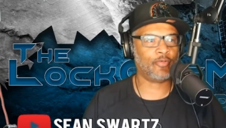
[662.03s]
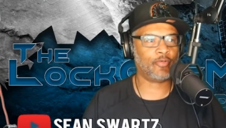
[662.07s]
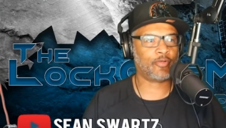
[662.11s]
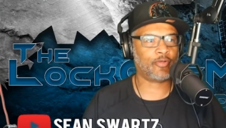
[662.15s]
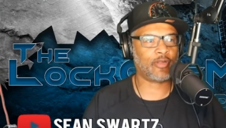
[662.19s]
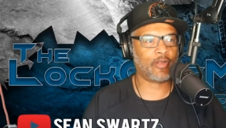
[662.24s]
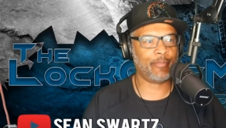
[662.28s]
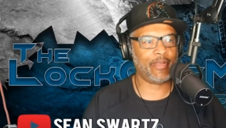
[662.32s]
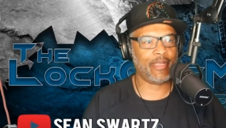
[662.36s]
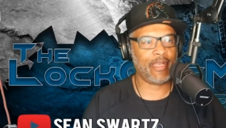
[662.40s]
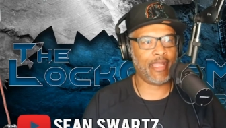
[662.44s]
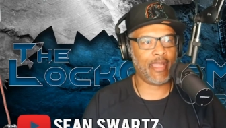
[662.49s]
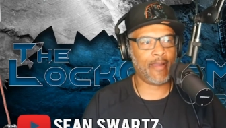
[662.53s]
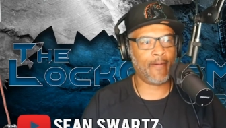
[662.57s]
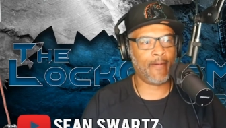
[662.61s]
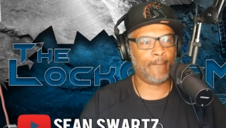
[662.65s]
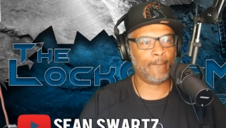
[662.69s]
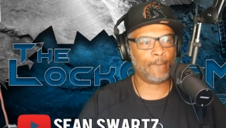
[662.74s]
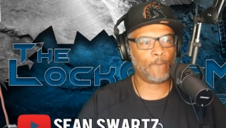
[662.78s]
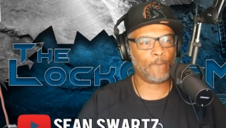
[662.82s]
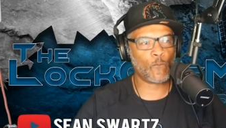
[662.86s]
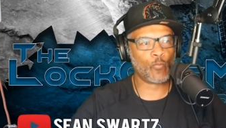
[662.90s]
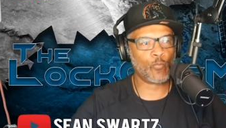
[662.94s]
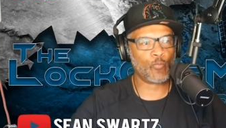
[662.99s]
coming
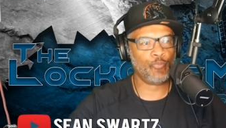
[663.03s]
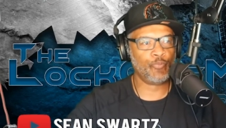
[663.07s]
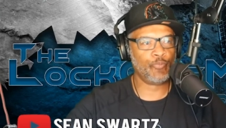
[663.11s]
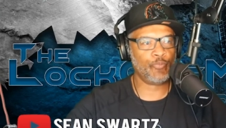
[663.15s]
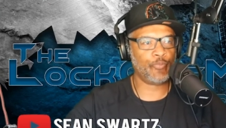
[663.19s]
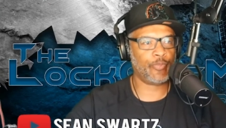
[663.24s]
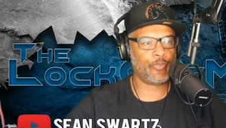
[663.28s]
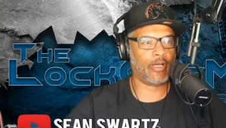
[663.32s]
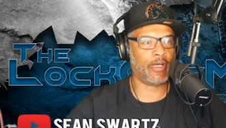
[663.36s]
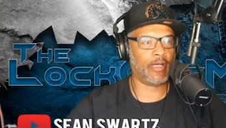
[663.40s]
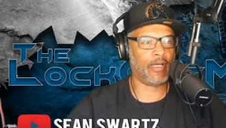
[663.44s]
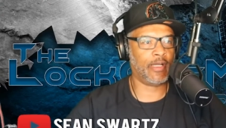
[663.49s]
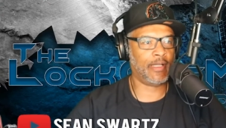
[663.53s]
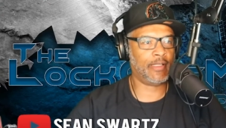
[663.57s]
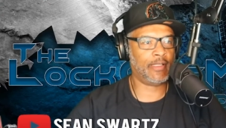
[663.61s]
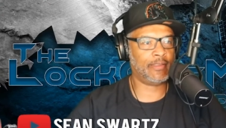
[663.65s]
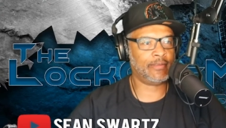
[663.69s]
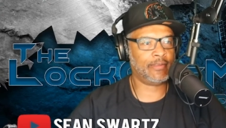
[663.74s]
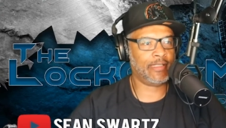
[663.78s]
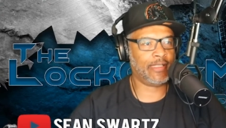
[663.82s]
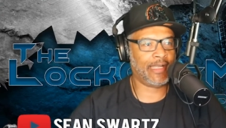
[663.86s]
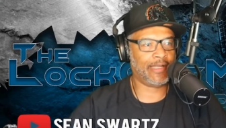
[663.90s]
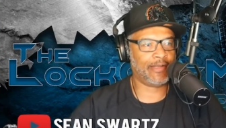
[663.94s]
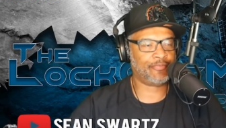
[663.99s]
out
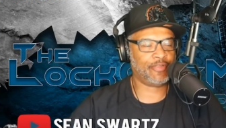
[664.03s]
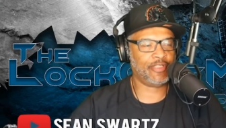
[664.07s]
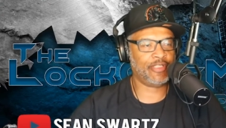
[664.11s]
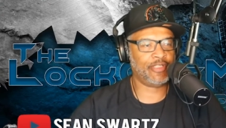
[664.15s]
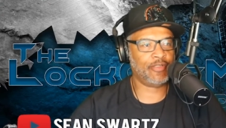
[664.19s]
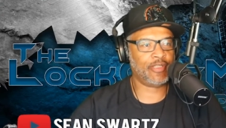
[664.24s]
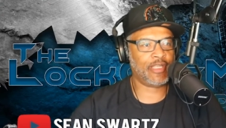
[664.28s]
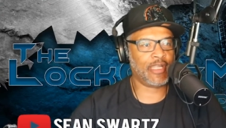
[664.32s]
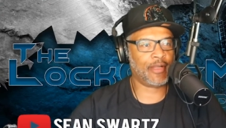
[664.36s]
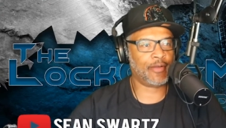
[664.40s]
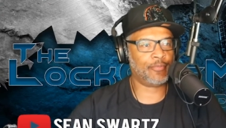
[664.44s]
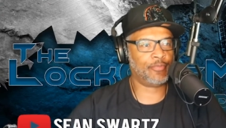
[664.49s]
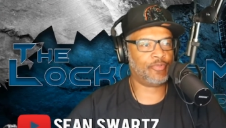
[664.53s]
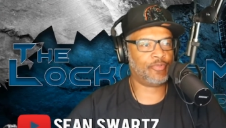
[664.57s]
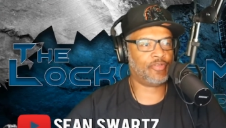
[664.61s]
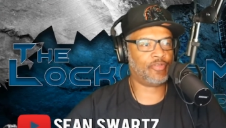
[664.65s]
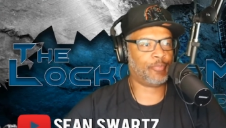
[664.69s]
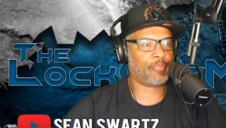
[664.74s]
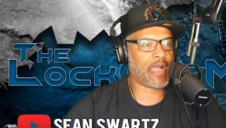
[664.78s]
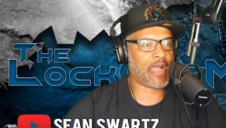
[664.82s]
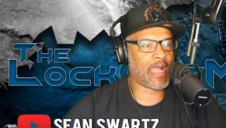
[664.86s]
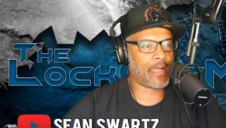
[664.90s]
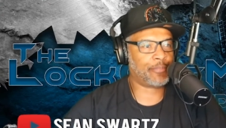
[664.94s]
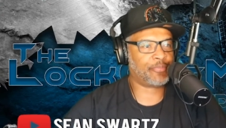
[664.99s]
uh, after you got with your
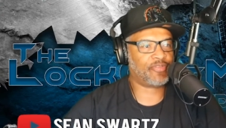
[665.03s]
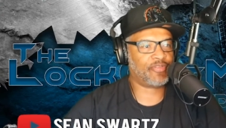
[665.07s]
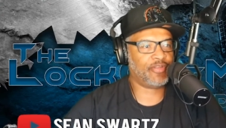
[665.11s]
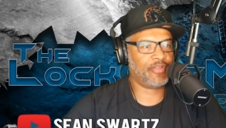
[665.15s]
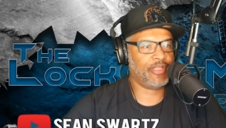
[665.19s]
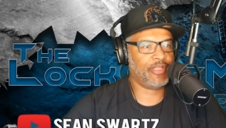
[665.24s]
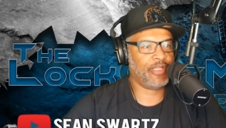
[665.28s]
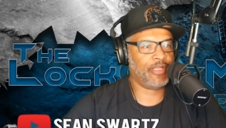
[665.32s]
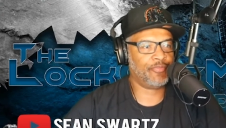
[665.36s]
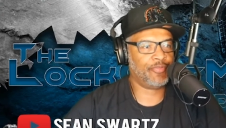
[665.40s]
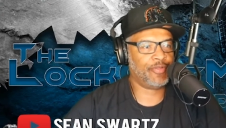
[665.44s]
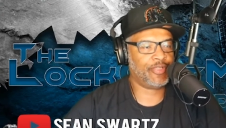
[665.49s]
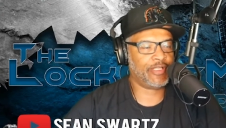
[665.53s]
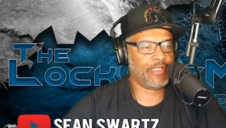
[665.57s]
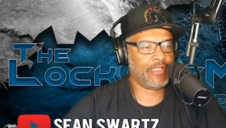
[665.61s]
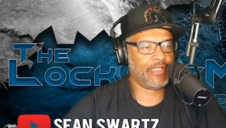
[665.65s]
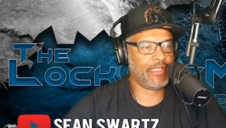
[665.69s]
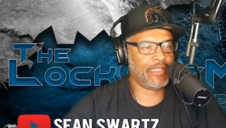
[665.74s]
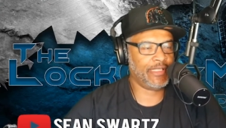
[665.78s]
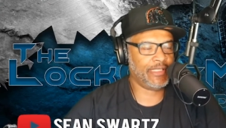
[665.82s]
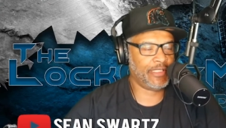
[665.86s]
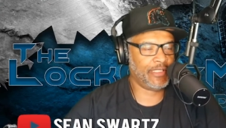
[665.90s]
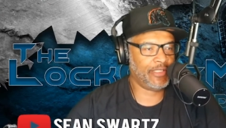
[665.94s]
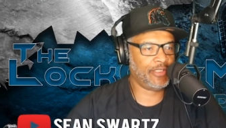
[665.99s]
pops and
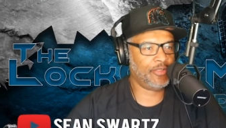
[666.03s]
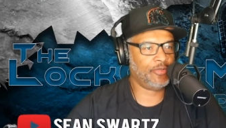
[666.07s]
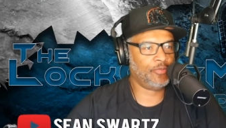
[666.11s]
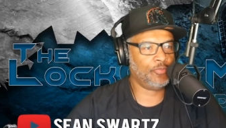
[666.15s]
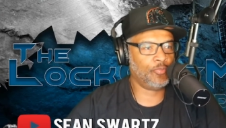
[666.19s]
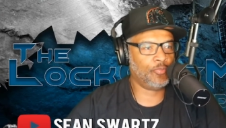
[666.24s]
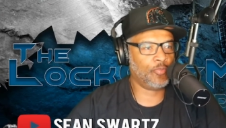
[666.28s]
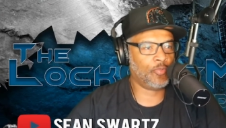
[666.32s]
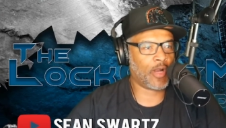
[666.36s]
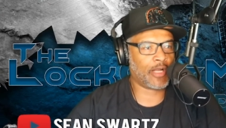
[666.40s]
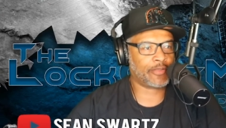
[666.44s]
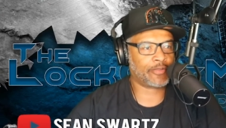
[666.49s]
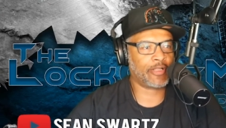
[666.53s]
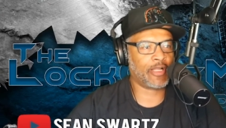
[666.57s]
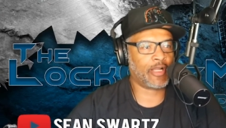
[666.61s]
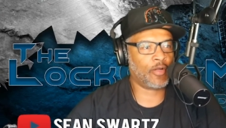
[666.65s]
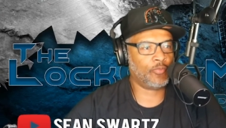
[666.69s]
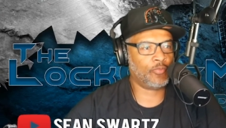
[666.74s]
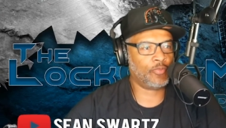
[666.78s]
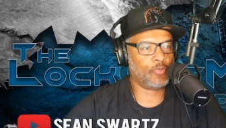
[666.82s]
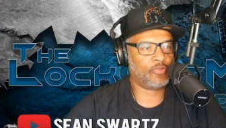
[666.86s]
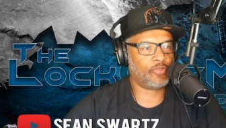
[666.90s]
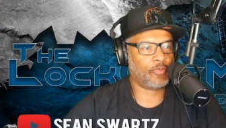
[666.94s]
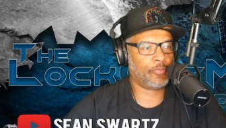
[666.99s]
everything, you rocked
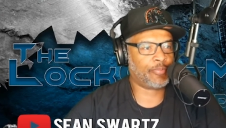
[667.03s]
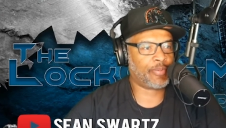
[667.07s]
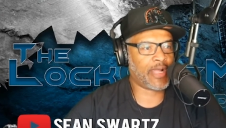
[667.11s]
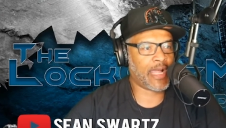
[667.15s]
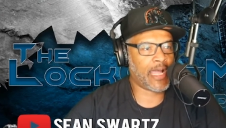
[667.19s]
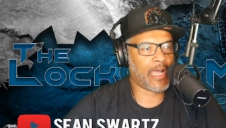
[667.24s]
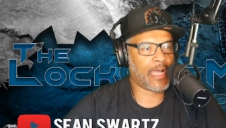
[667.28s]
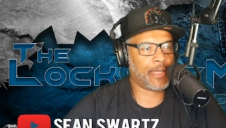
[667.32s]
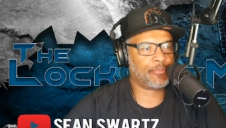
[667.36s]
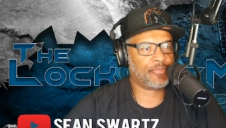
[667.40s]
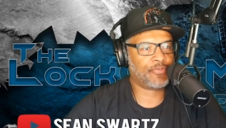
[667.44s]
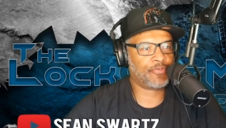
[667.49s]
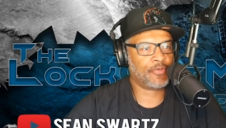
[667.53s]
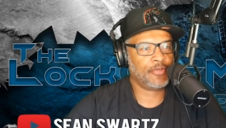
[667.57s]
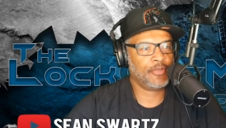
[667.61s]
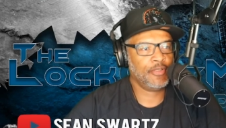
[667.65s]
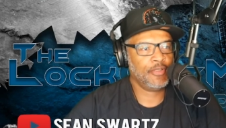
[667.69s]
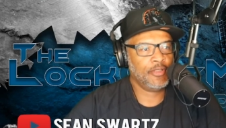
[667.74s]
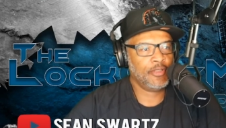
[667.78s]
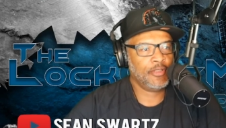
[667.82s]
out with your pops.